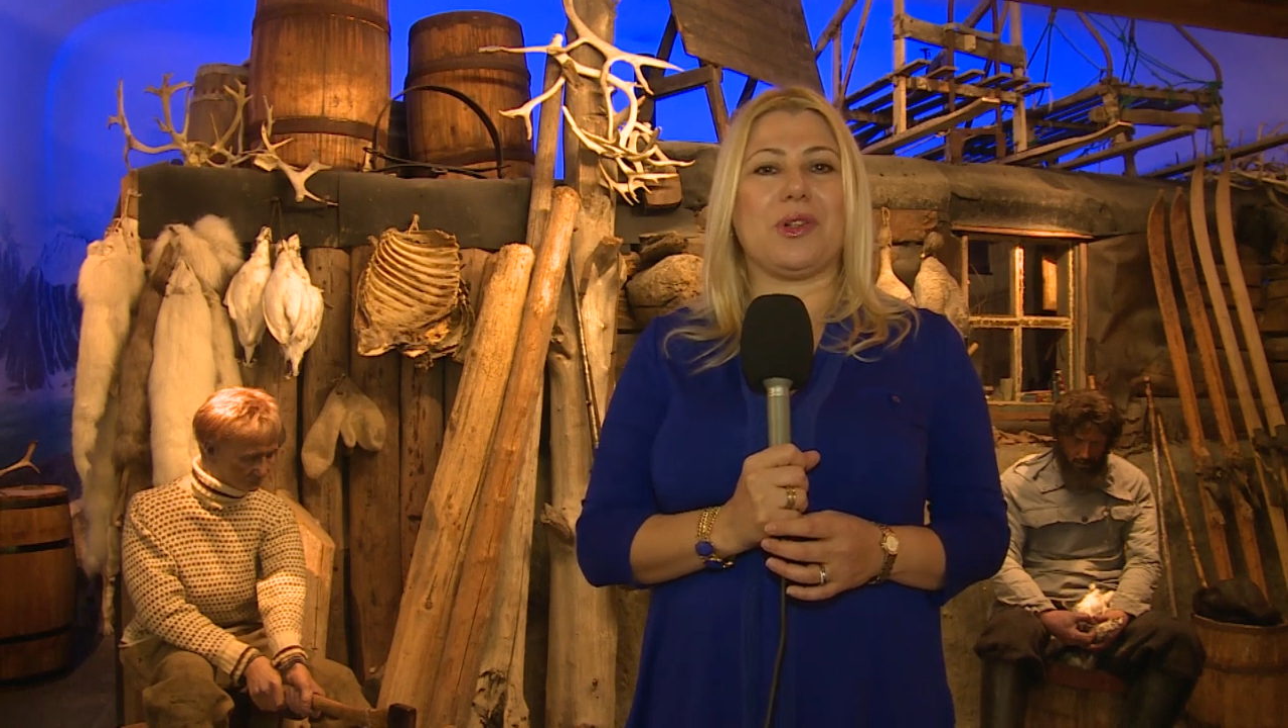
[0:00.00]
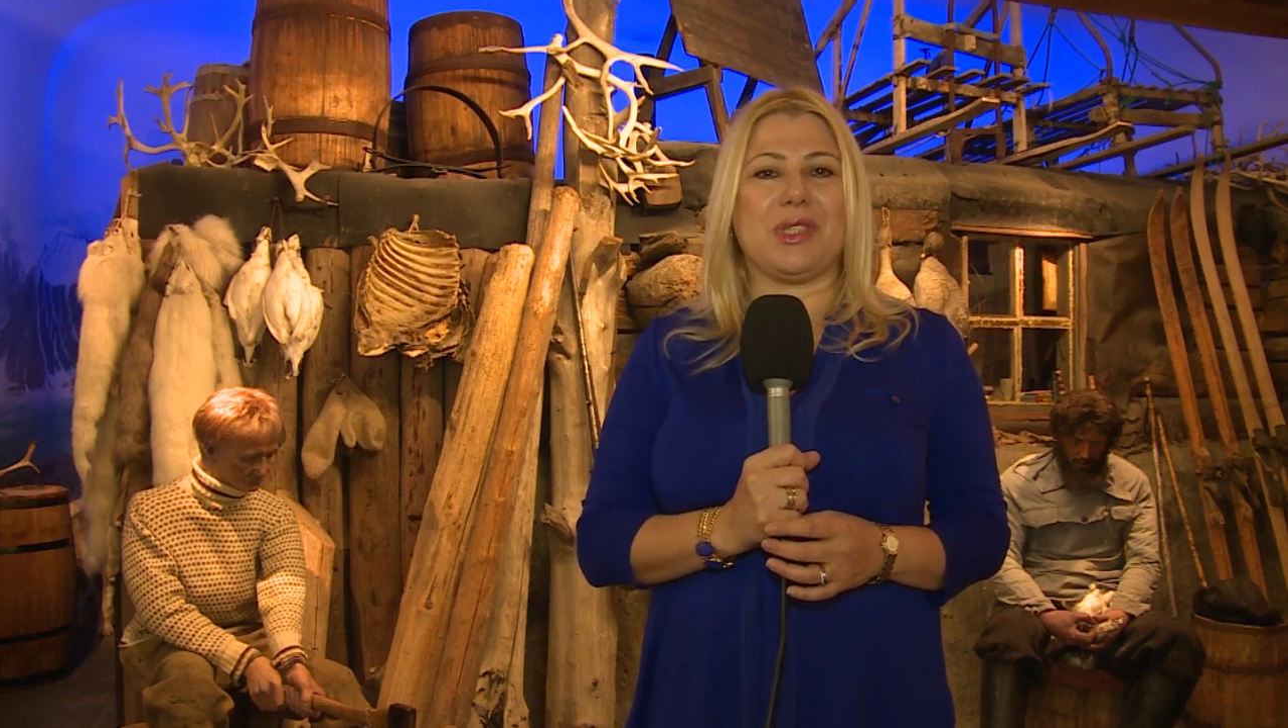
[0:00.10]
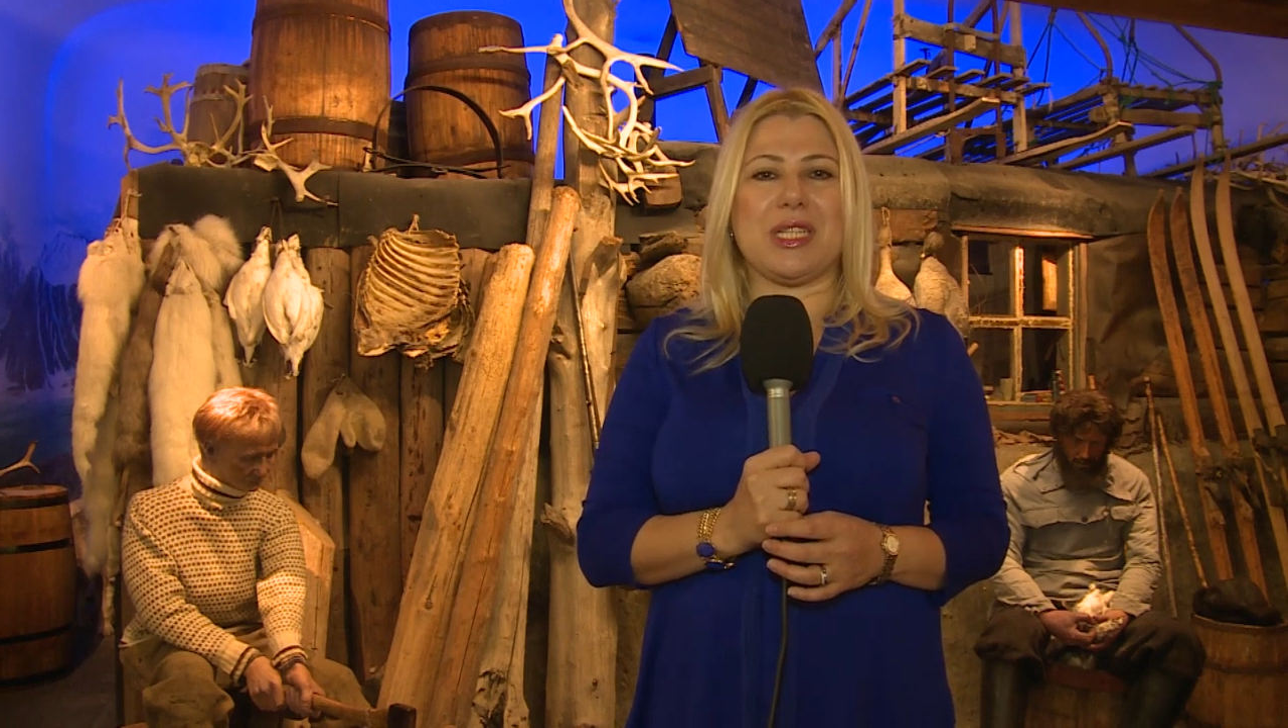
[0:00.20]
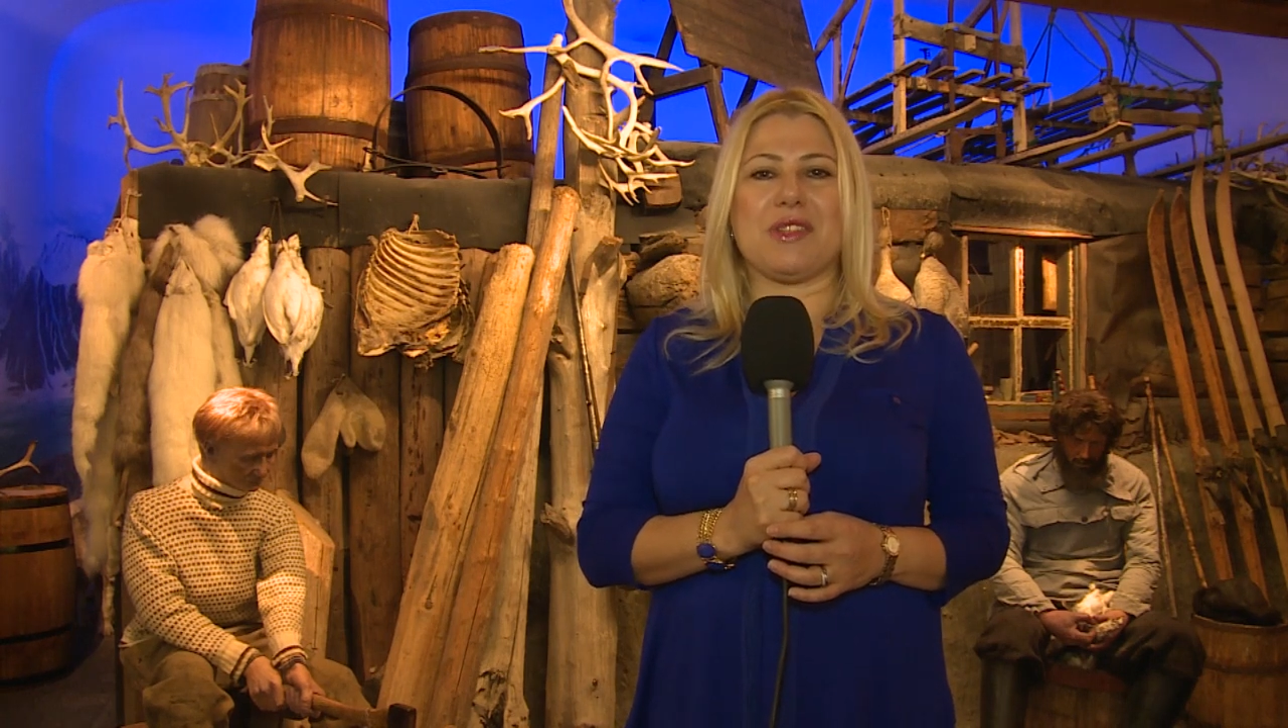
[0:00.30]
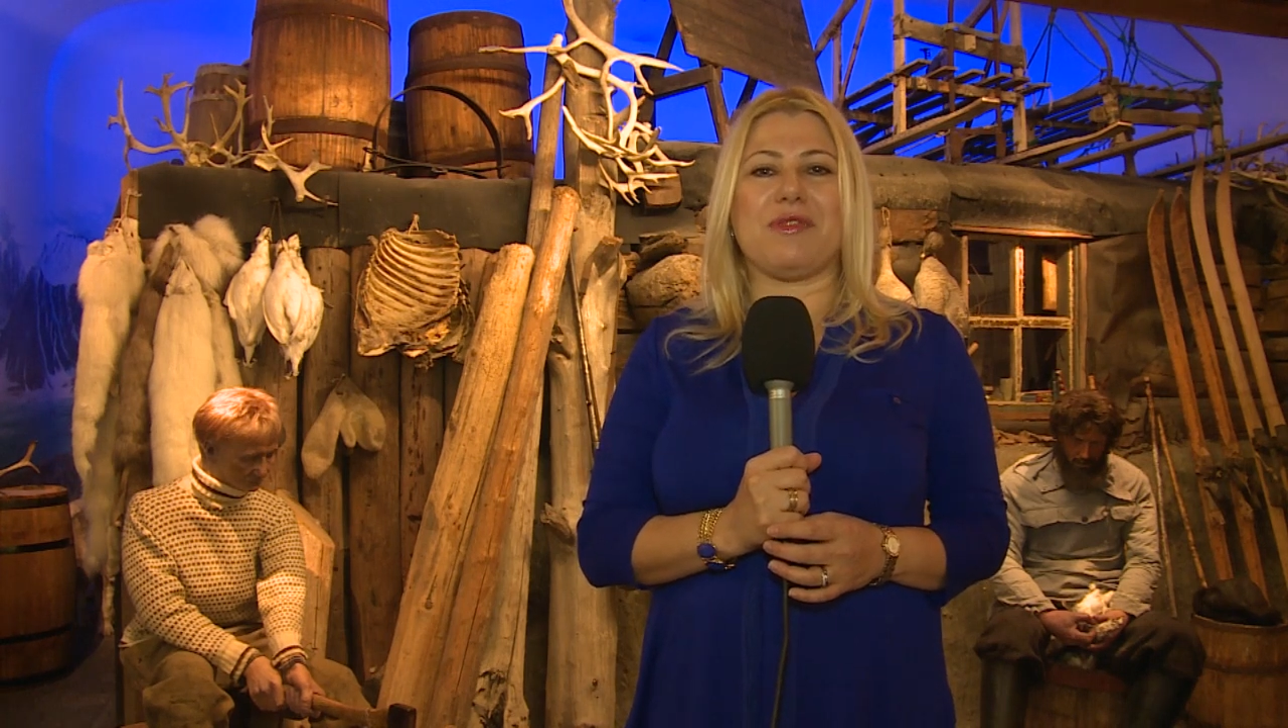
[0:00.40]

all these